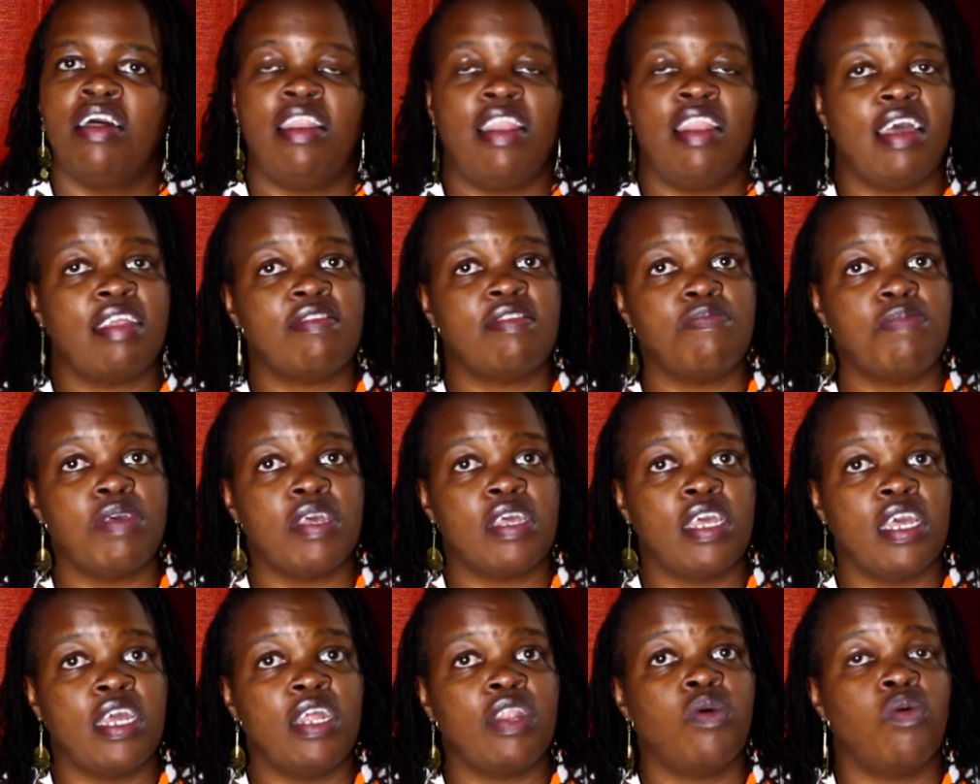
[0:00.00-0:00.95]
let's
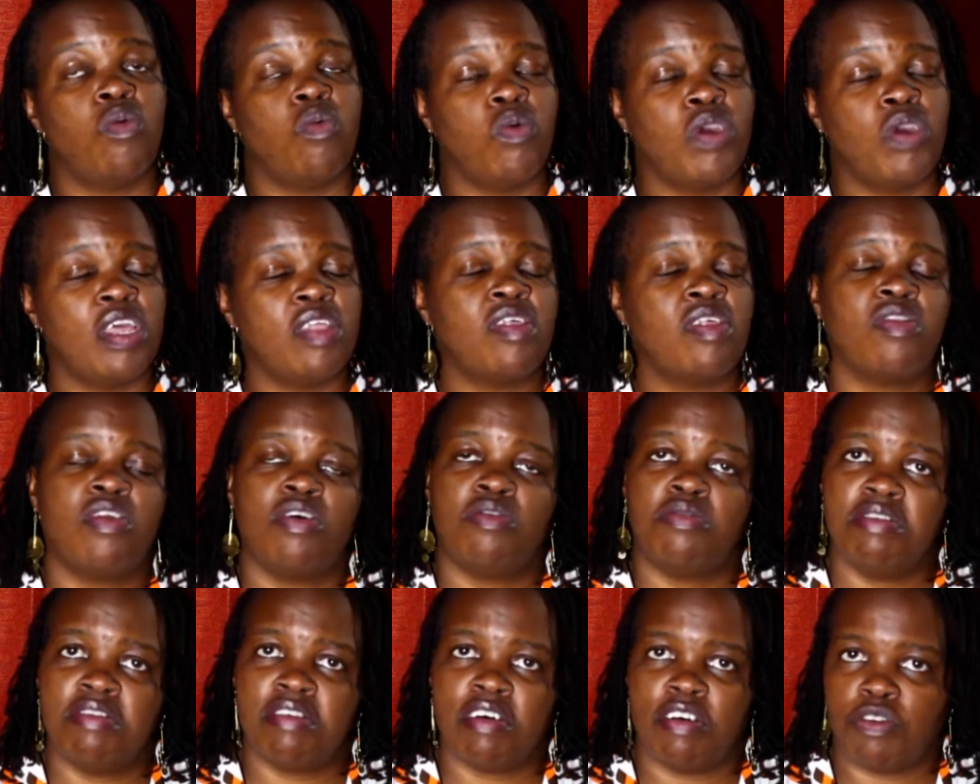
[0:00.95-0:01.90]
begin with the
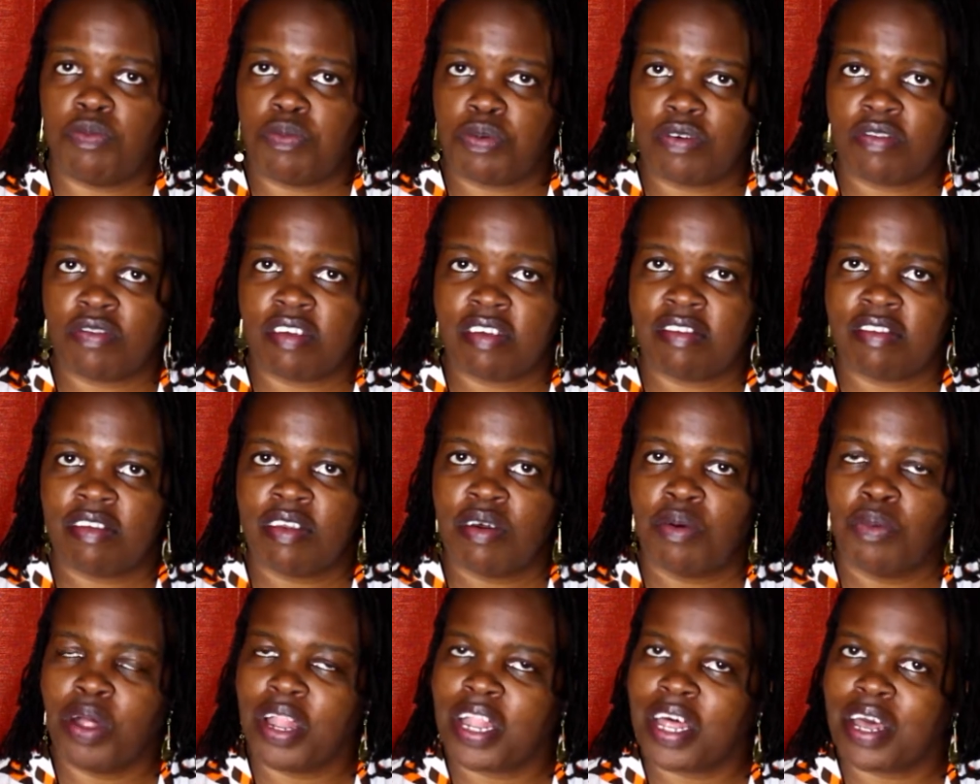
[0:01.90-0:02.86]
research process.
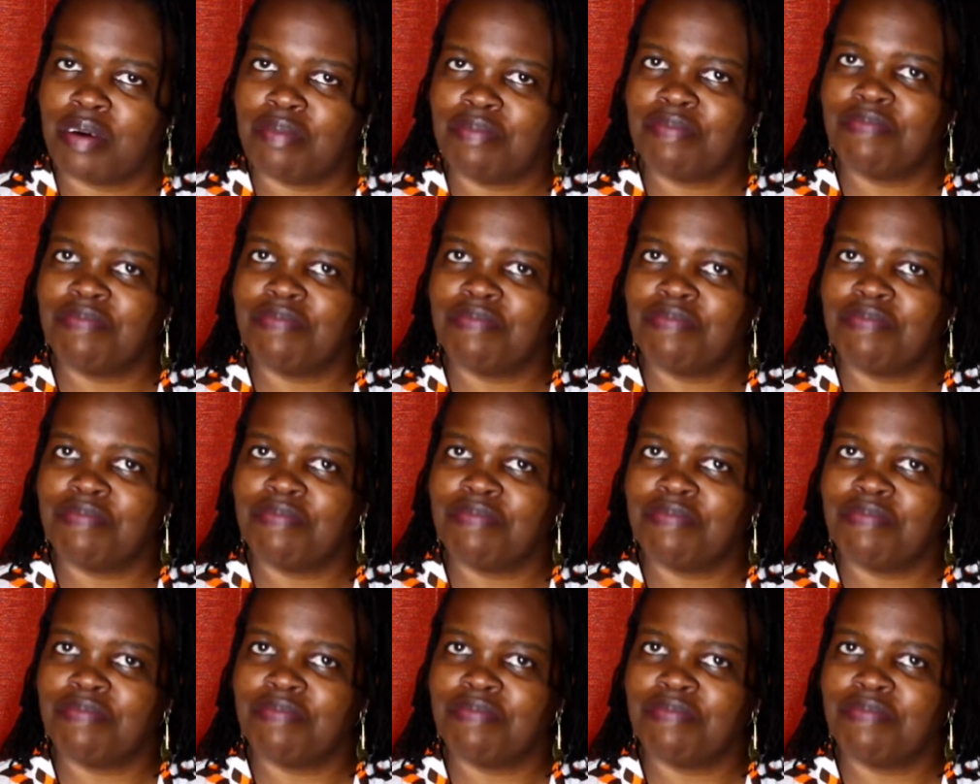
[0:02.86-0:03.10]
Welcome.